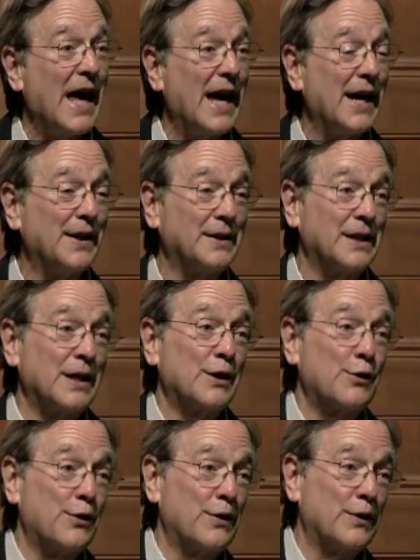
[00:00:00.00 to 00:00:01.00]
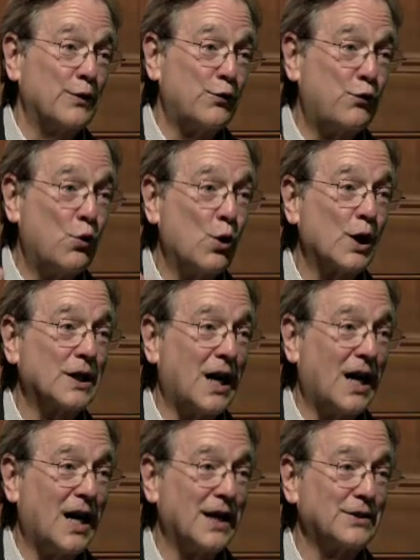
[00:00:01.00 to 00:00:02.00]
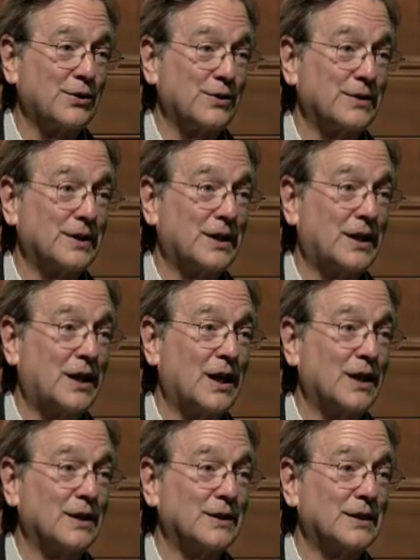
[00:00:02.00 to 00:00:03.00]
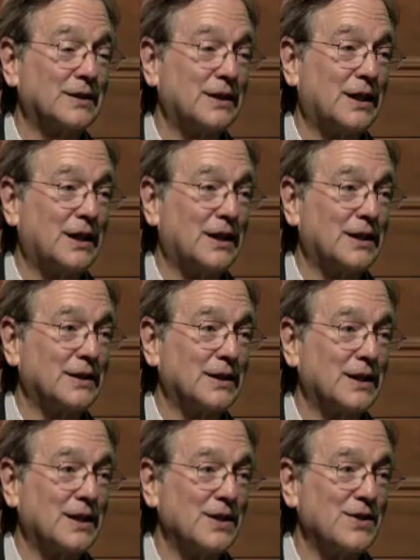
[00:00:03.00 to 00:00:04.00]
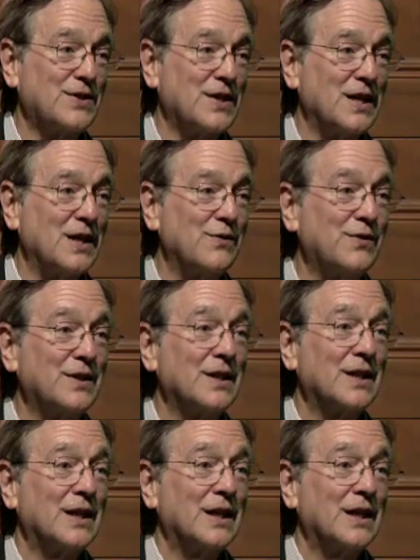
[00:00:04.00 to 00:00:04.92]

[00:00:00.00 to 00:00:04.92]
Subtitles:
and 4 gods are conceived